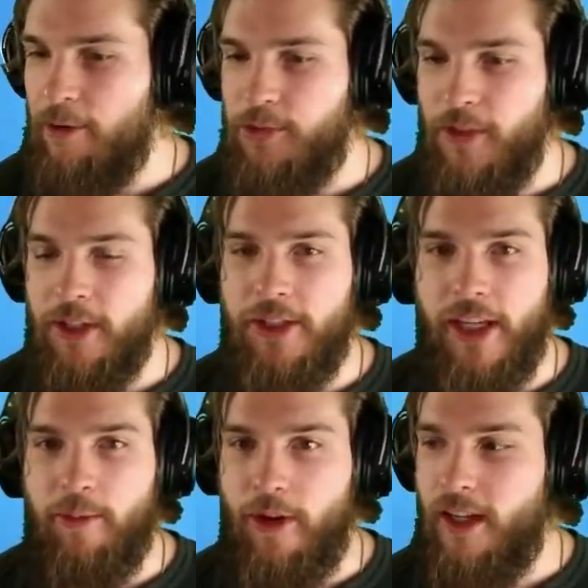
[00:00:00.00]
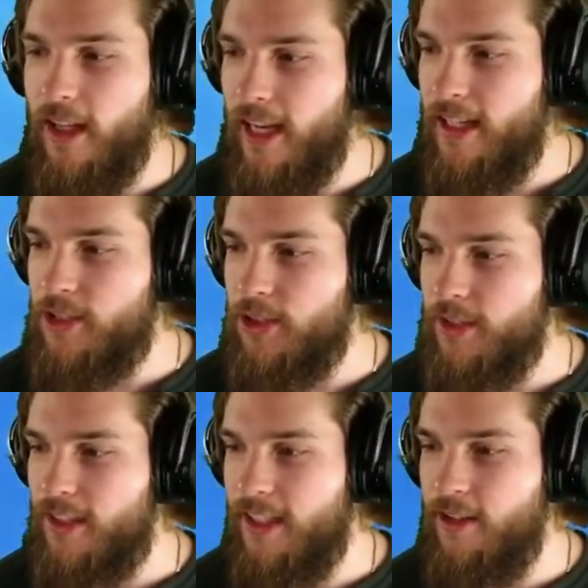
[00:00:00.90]
was feeling the same way. Like I
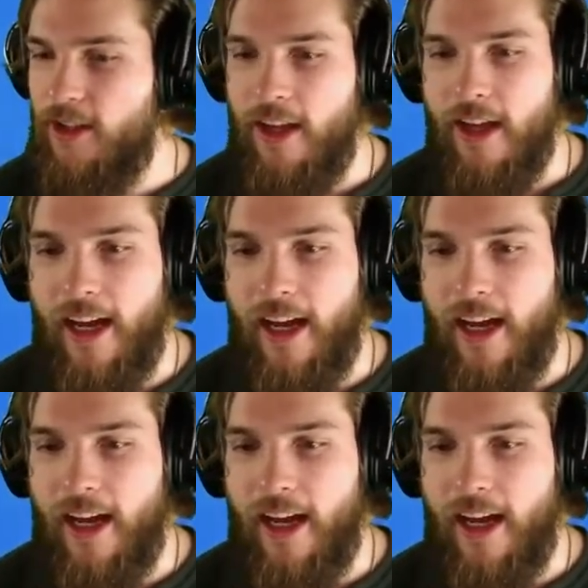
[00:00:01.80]
mean,